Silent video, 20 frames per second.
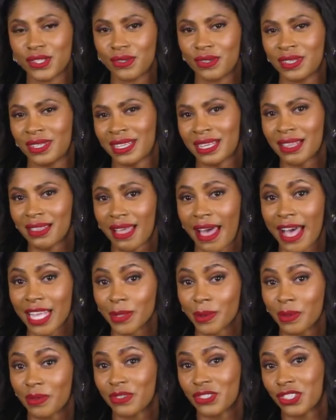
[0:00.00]
June in a
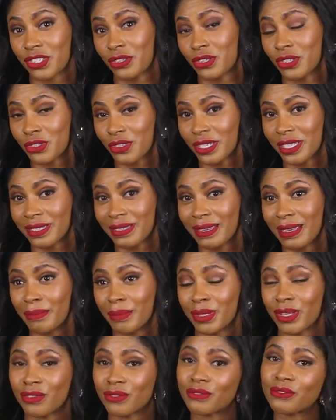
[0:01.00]
class with children,
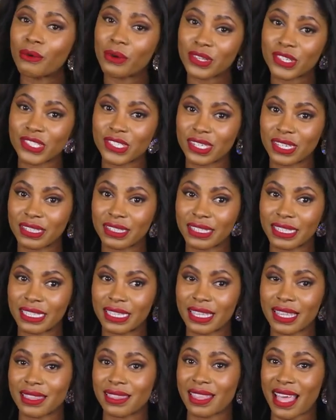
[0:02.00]
but
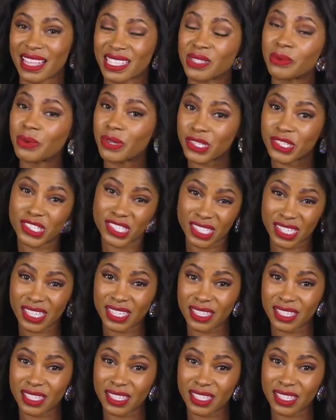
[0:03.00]
unfortunately, that's where she